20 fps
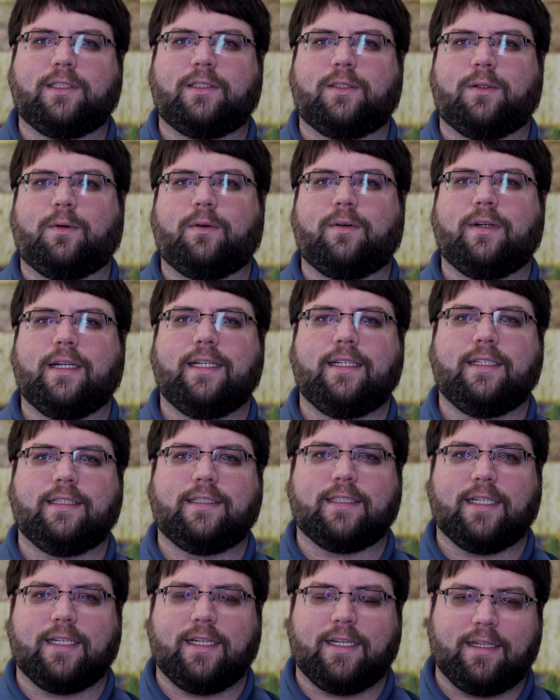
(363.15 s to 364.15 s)

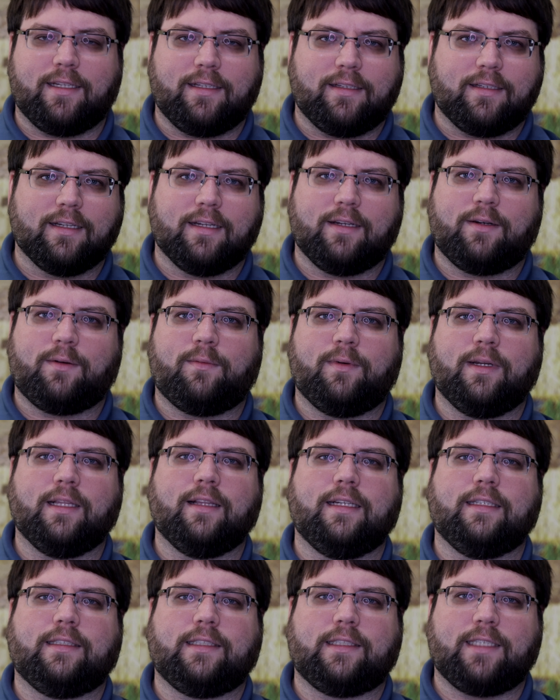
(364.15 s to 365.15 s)
stories and
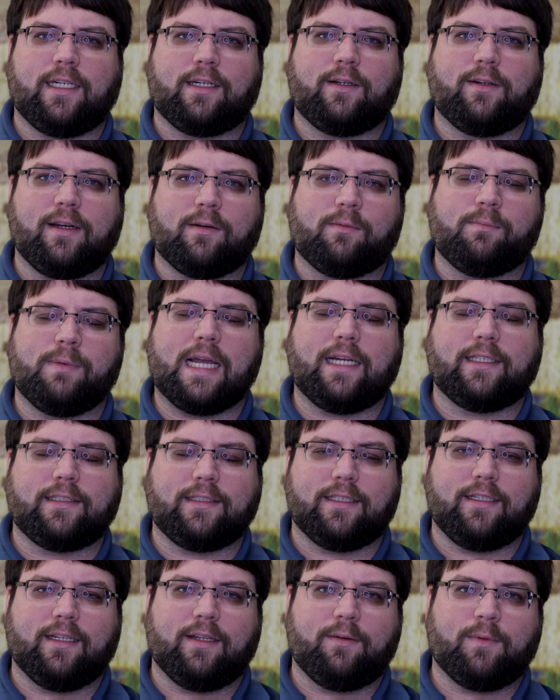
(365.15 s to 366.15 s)
really share their
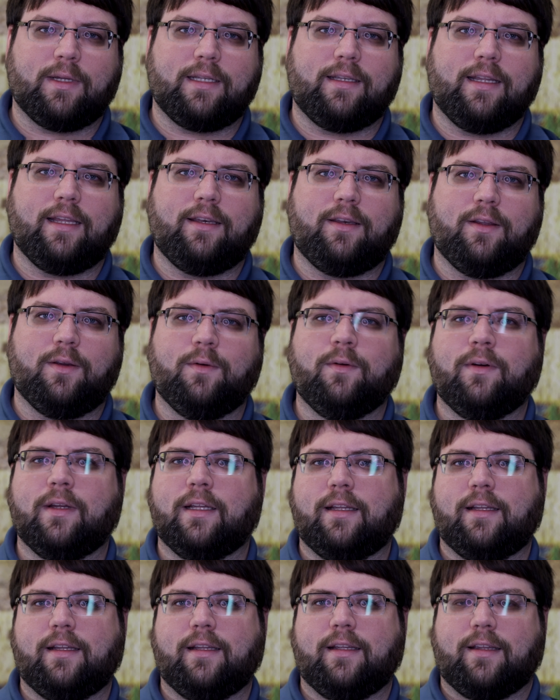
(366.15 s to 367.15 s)
passion in what they do,
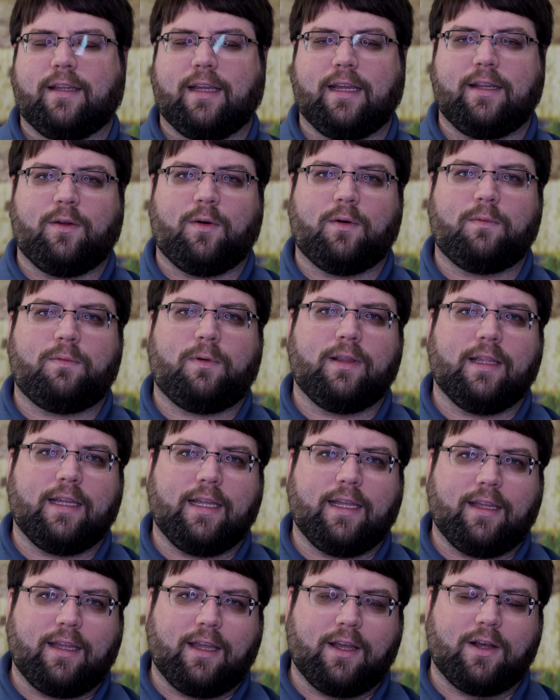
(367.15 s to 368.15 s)
and
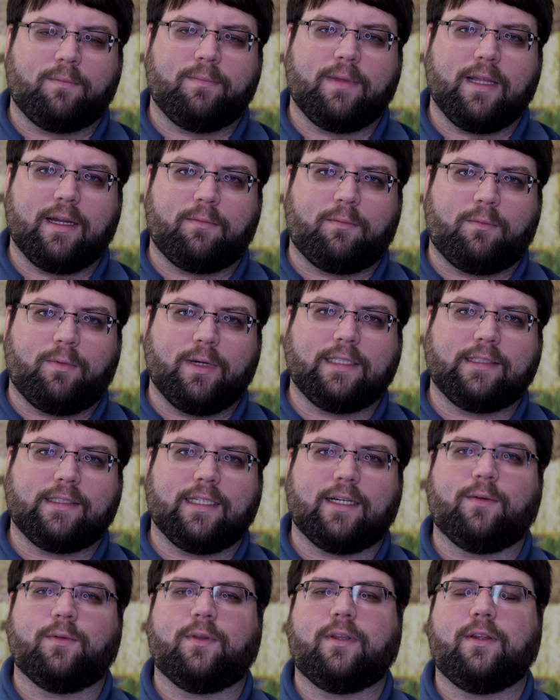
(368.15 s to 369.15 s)
hopefully help them reach
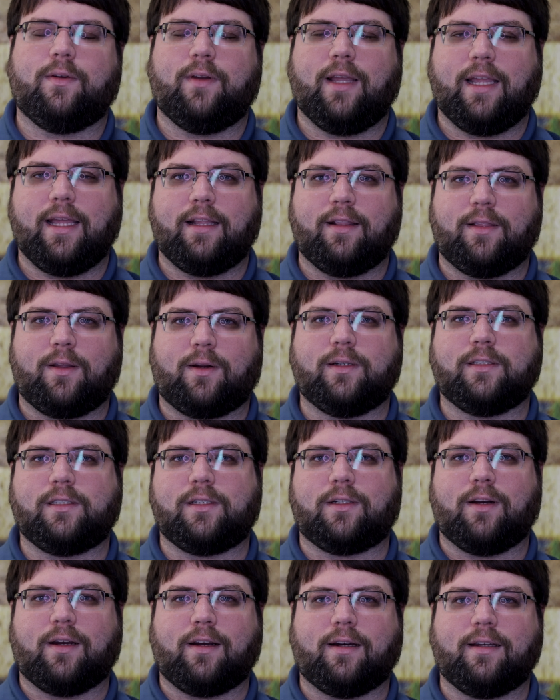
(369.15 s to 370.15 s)
out to a
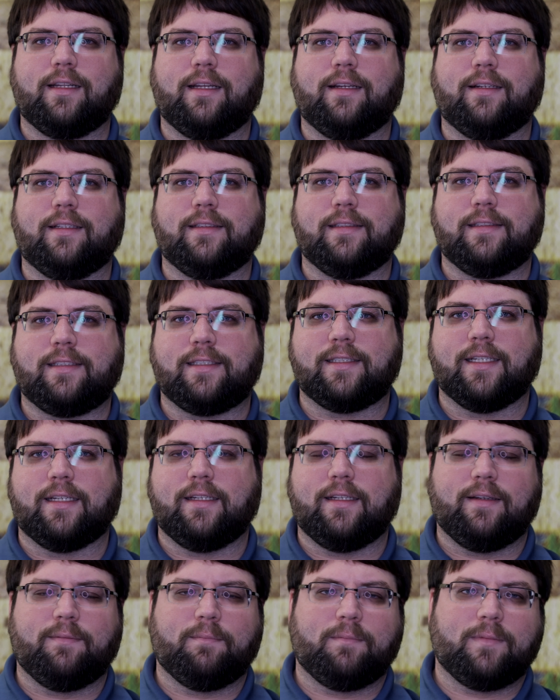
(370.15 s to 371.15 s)
larger audience.
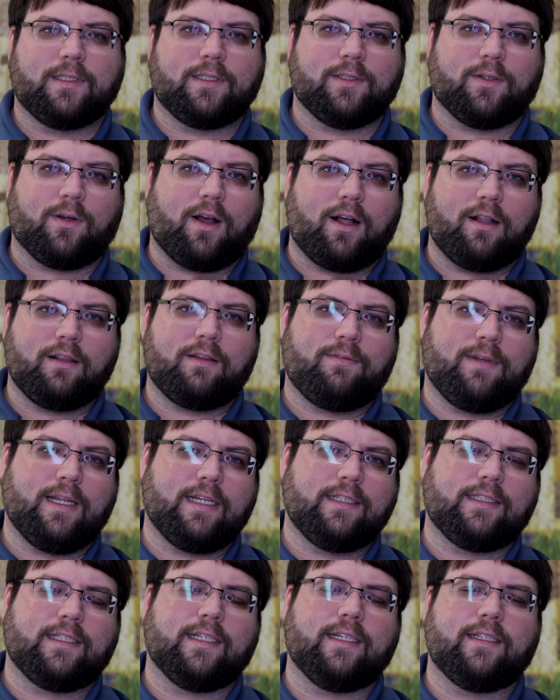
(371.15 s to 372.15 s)
So all of
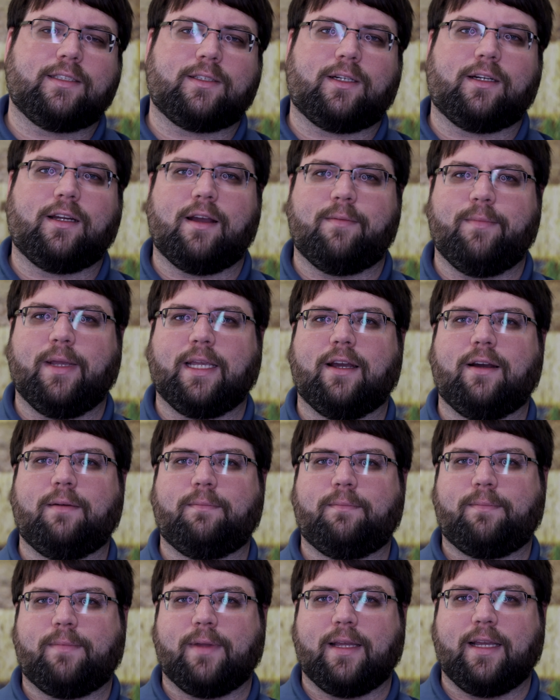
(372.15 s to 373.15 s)
these things are coming
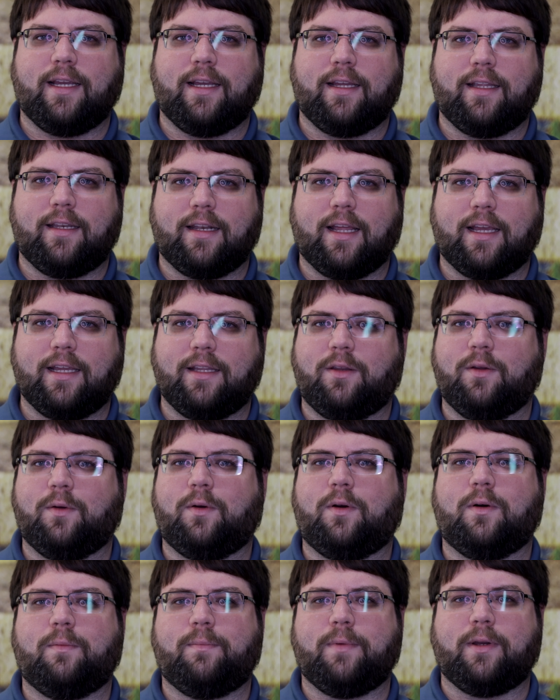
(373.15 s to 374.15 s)
up, and I do
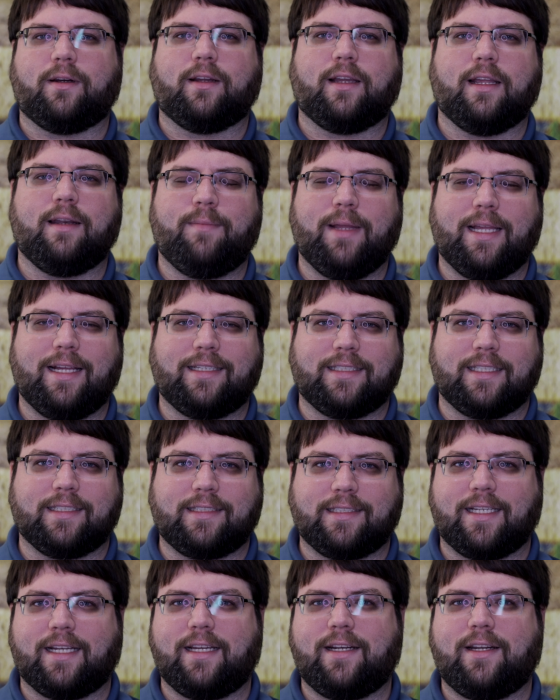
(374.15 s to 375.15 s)
hope you're going to be as
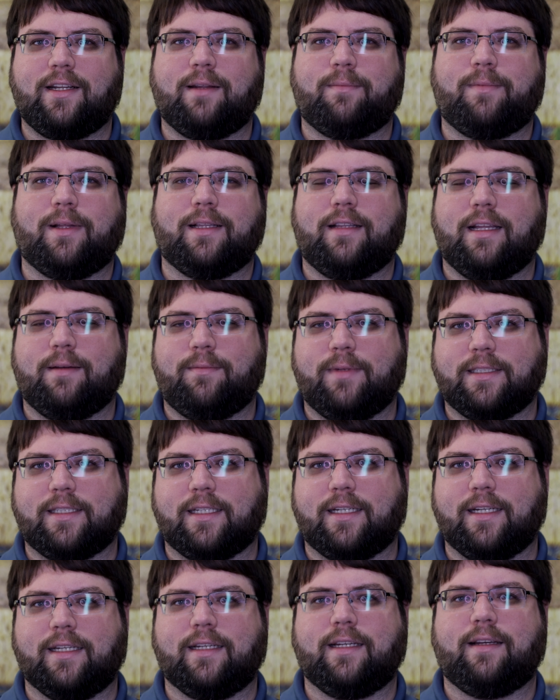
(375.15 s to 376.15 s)
excited about them as
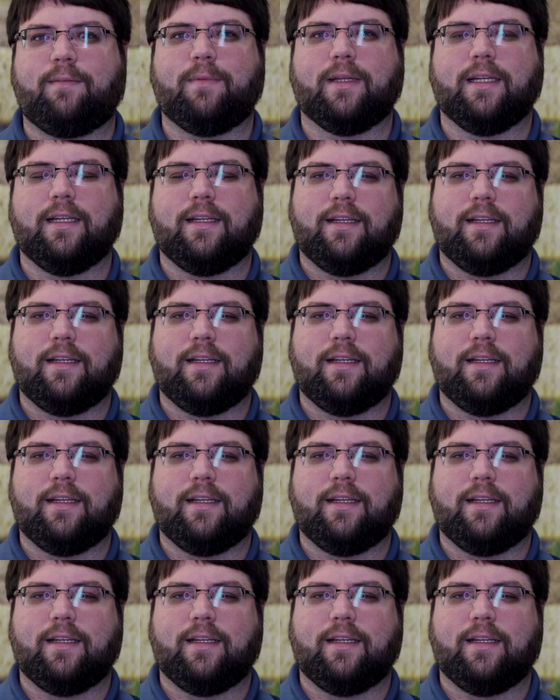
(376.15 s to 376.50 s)
I am.